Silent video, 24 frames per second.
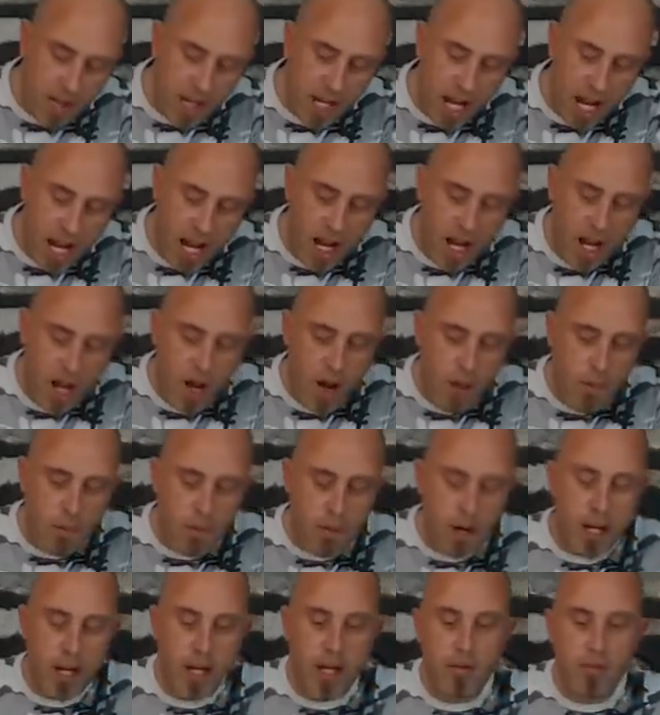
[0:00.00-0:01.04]
that,
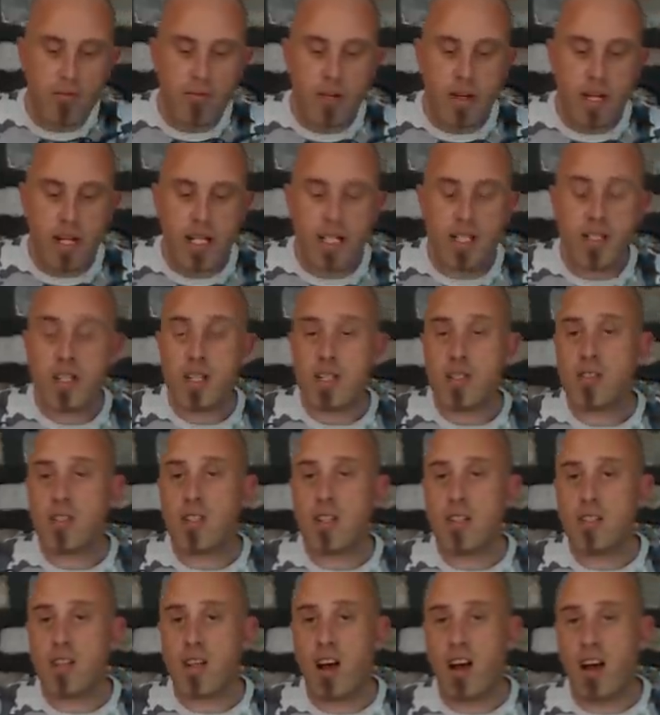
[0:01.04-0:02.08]
but it really just
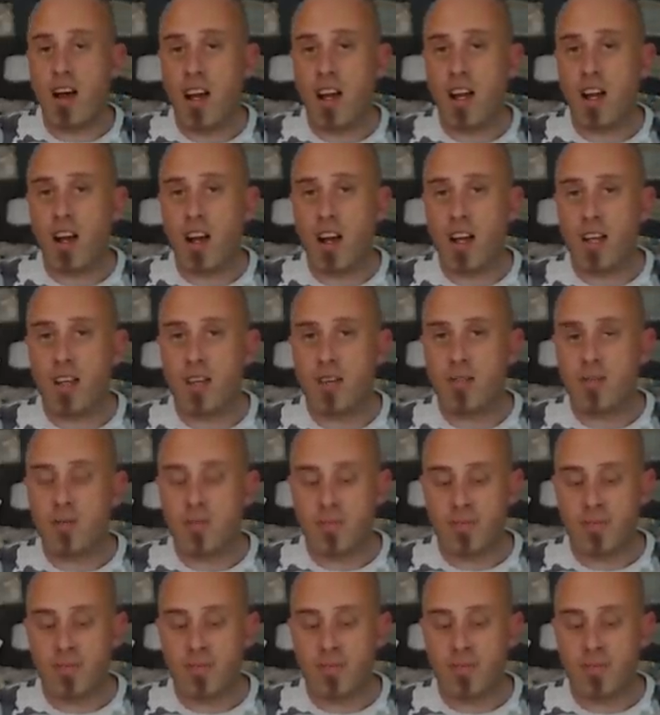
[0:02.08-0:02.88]
does highlight,